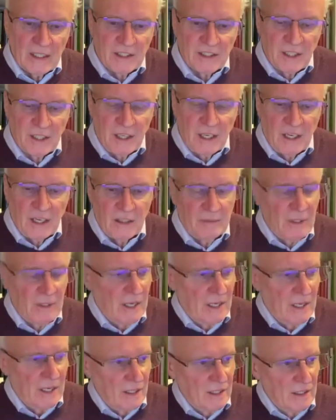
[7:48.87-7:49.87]
Yes,
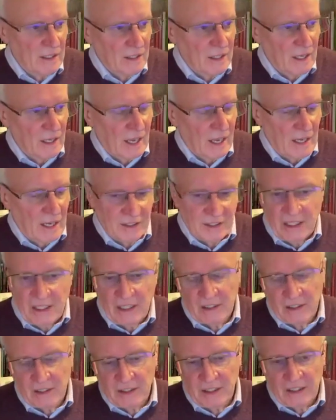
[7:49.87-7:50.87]
and I
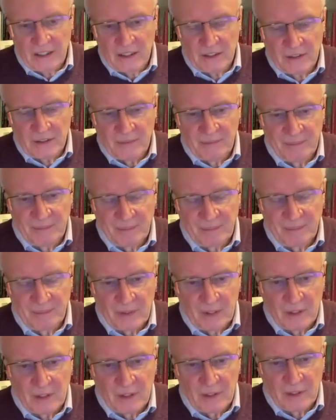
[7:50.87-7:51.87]
think there's
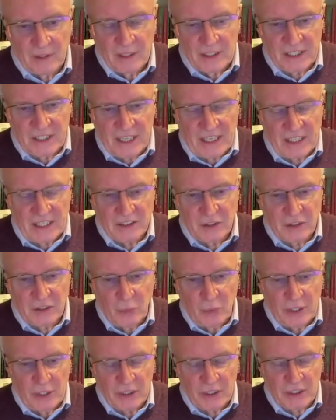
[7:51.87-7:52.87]
the sense
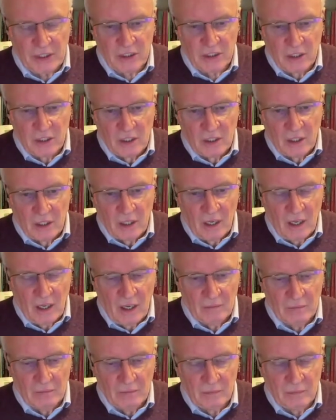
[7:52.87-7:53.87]
in which
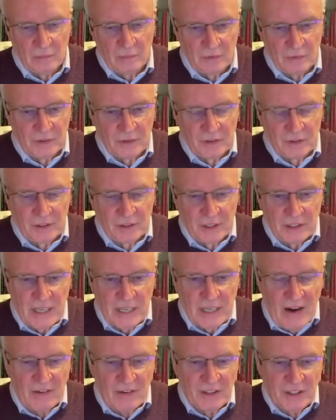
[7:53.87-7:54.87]
the
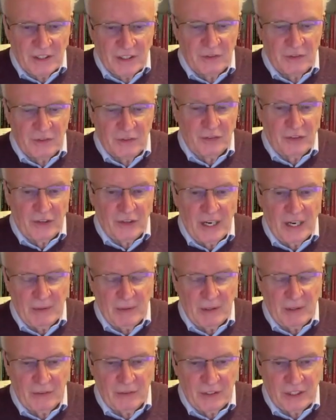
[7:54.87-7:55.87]
narrative
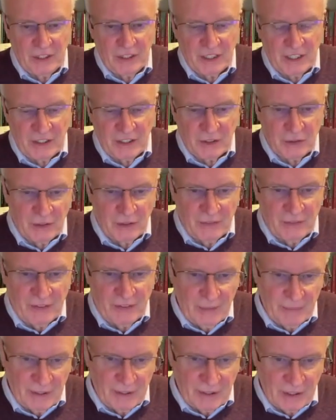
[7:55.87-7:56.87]
framing of international
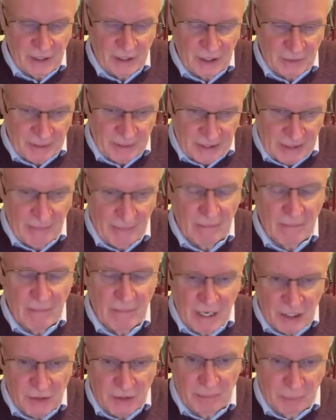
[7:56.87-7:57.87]
development has become
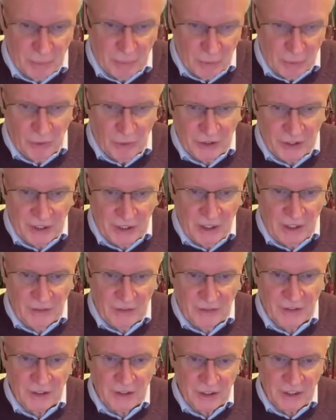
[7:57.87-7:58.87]
much broader
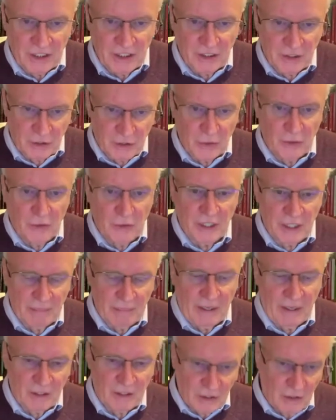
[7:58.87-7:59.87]
than just talking
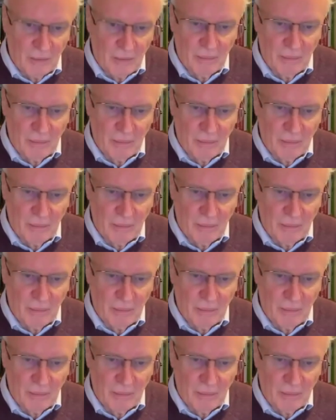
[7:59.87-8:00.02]
about